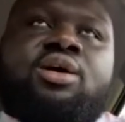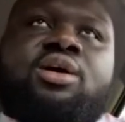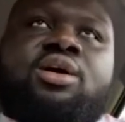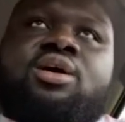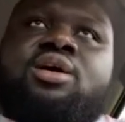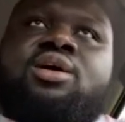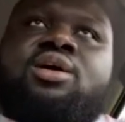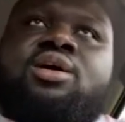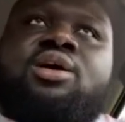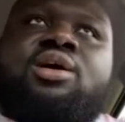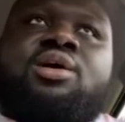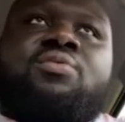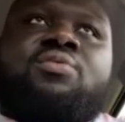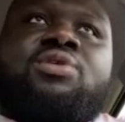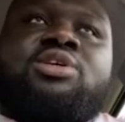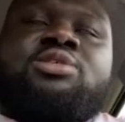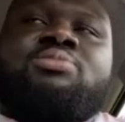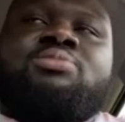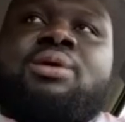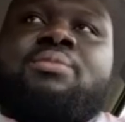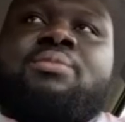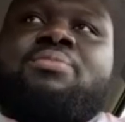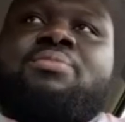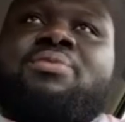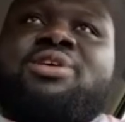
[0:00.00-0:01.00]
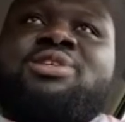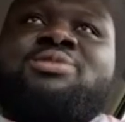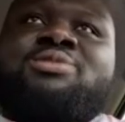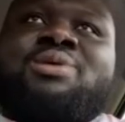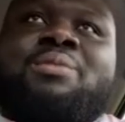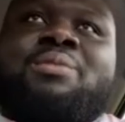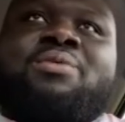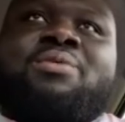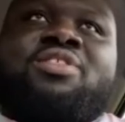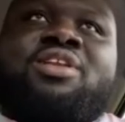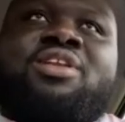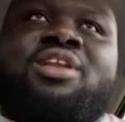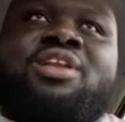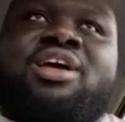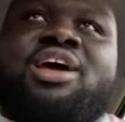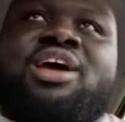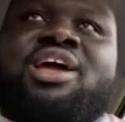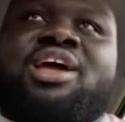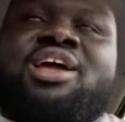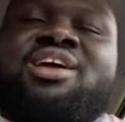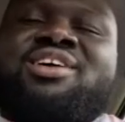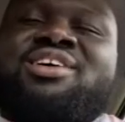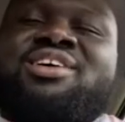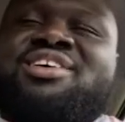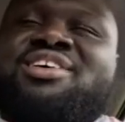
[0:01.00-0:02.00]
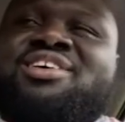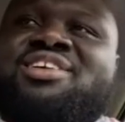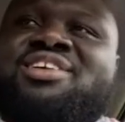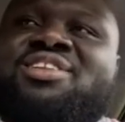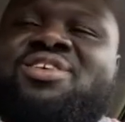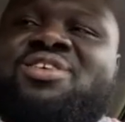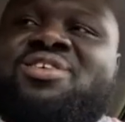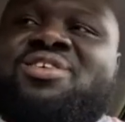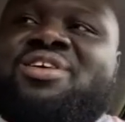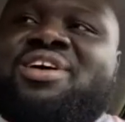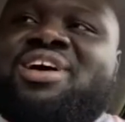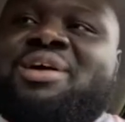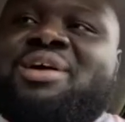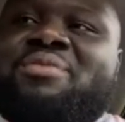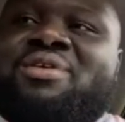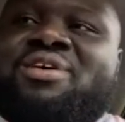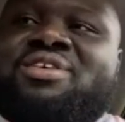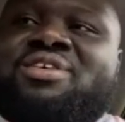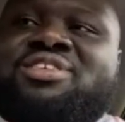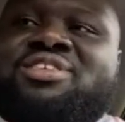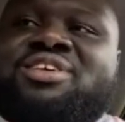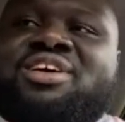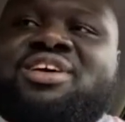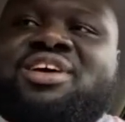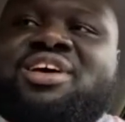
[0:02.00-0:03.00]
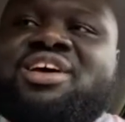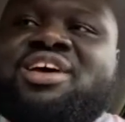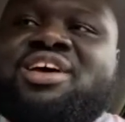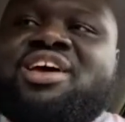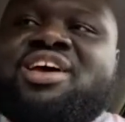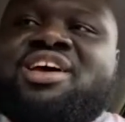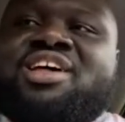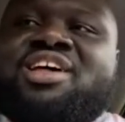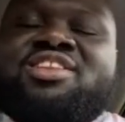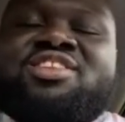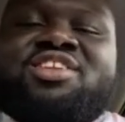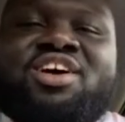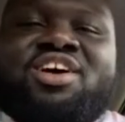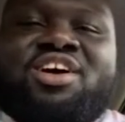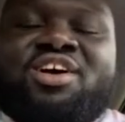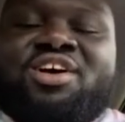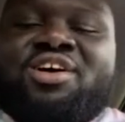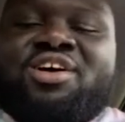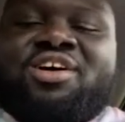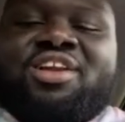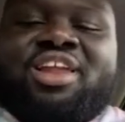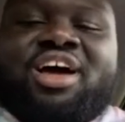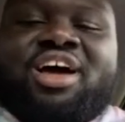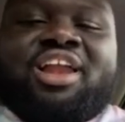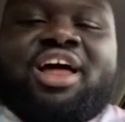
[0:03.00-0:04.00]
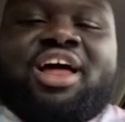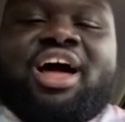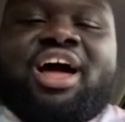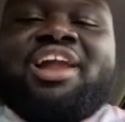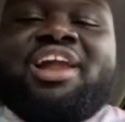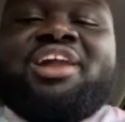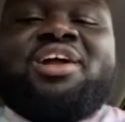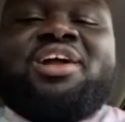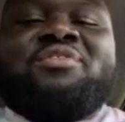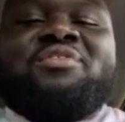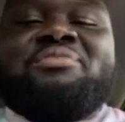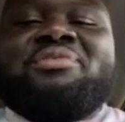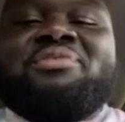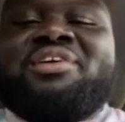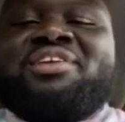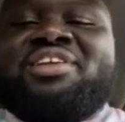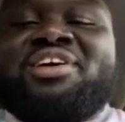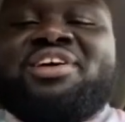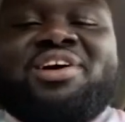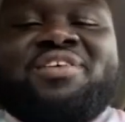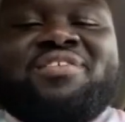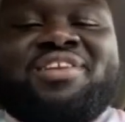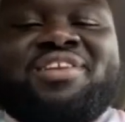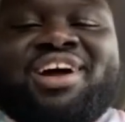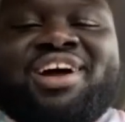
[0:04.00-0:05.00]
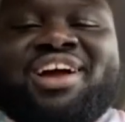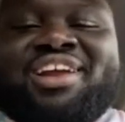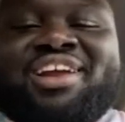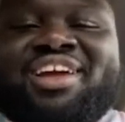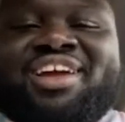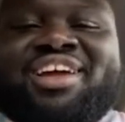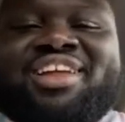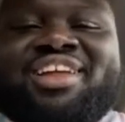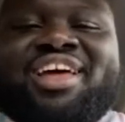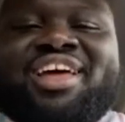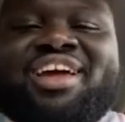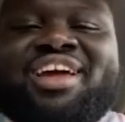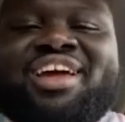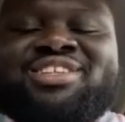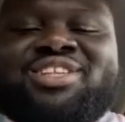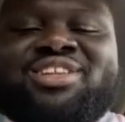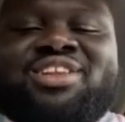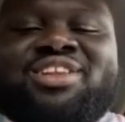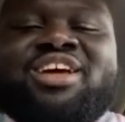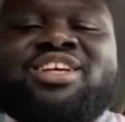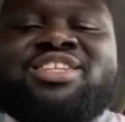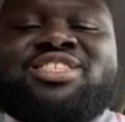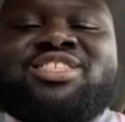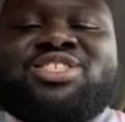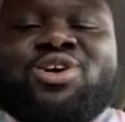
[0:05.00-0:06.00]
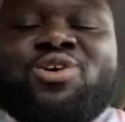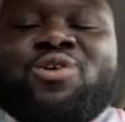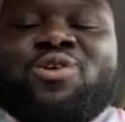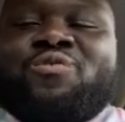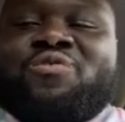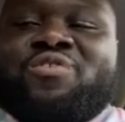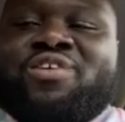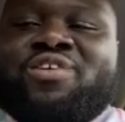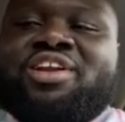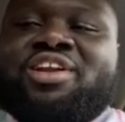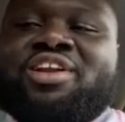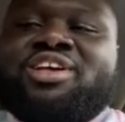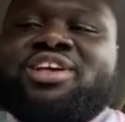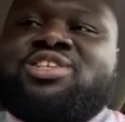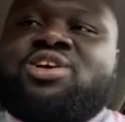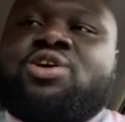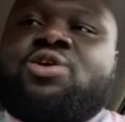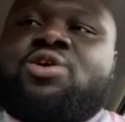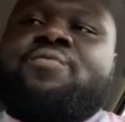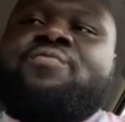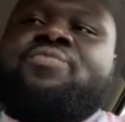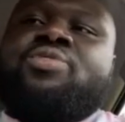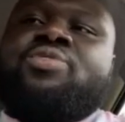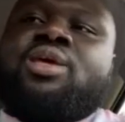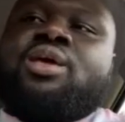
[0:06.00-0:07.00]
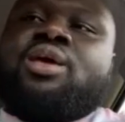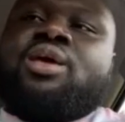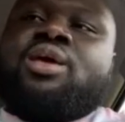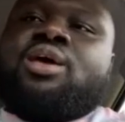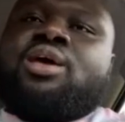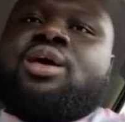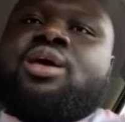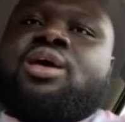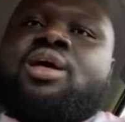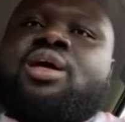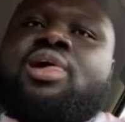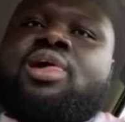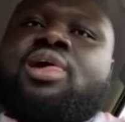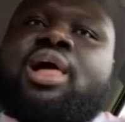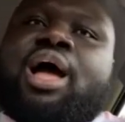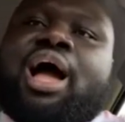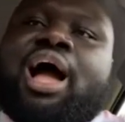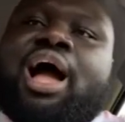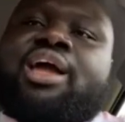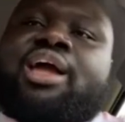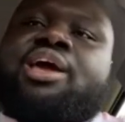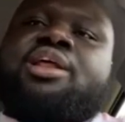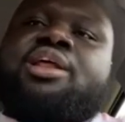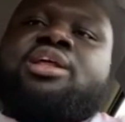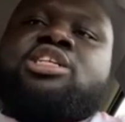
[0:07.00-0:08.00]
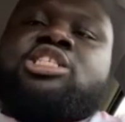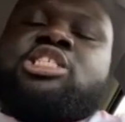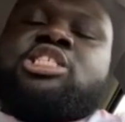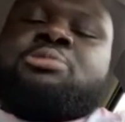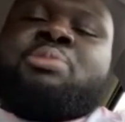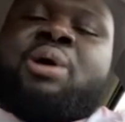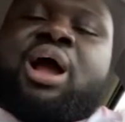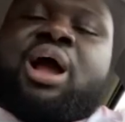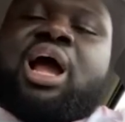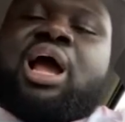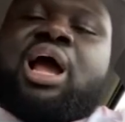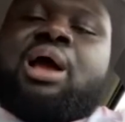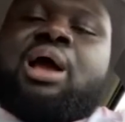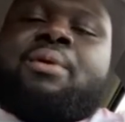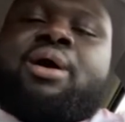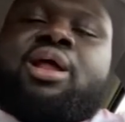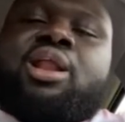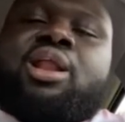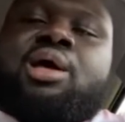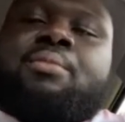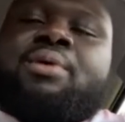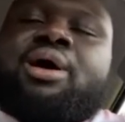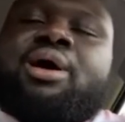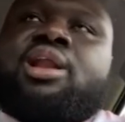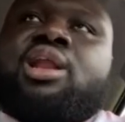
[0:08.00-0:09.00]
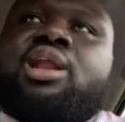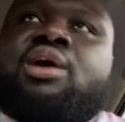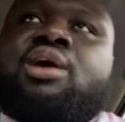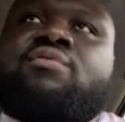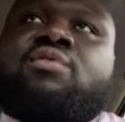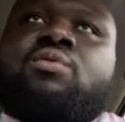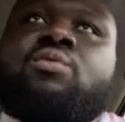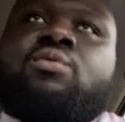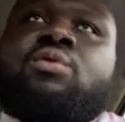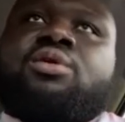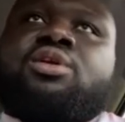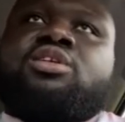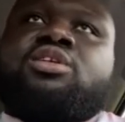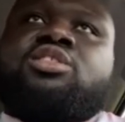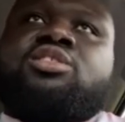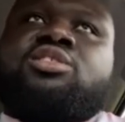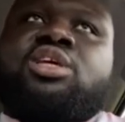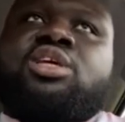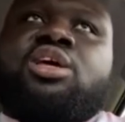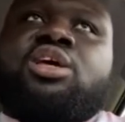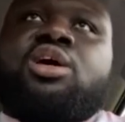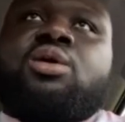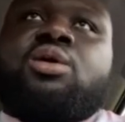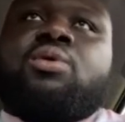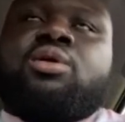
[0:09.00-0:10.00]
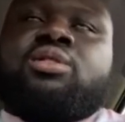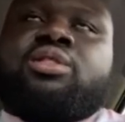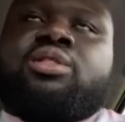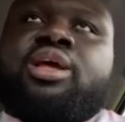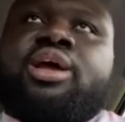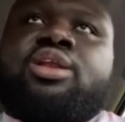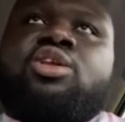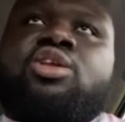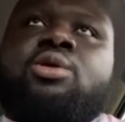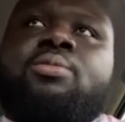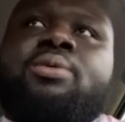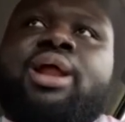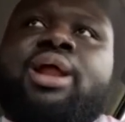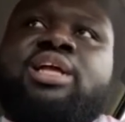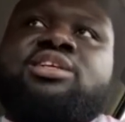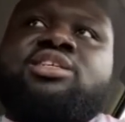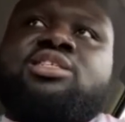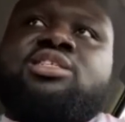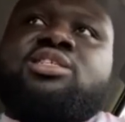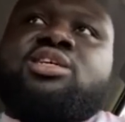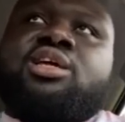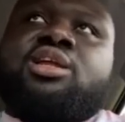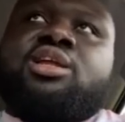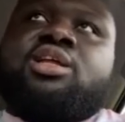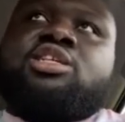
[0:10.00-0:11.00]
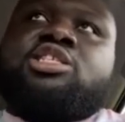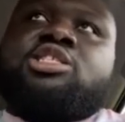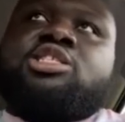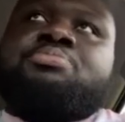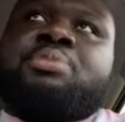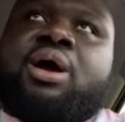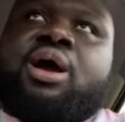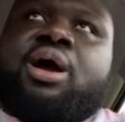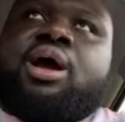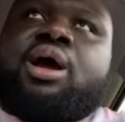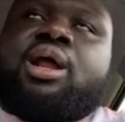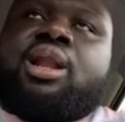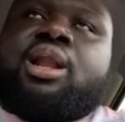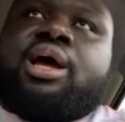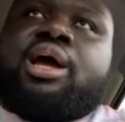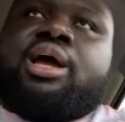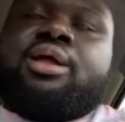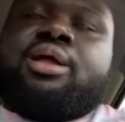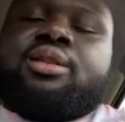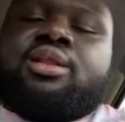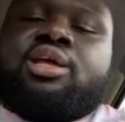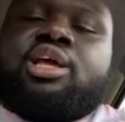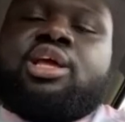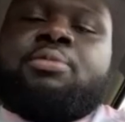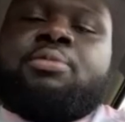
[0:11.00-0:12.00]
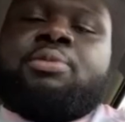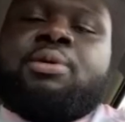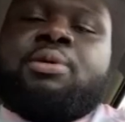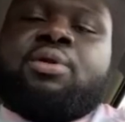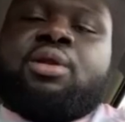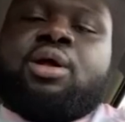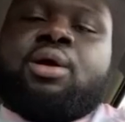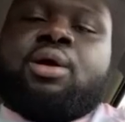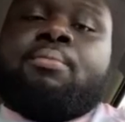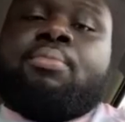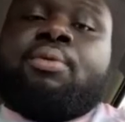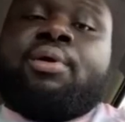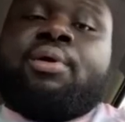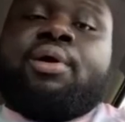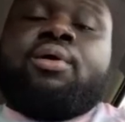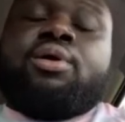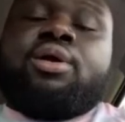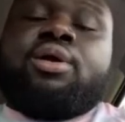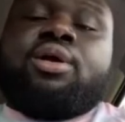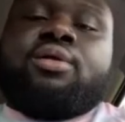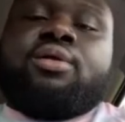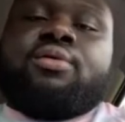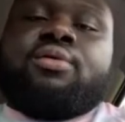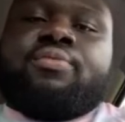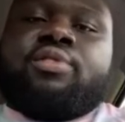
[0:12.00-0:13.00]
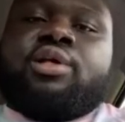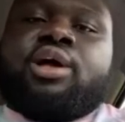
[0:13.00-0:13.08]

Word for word: Uh, what's my what's my brother's name? Uh, Lord have mercy, Darryl. I, I love them to death. Like, they they they so funny. So I get inspired by them. I never want to steal what they do, but I just get inspired. Like, these people are brilliant.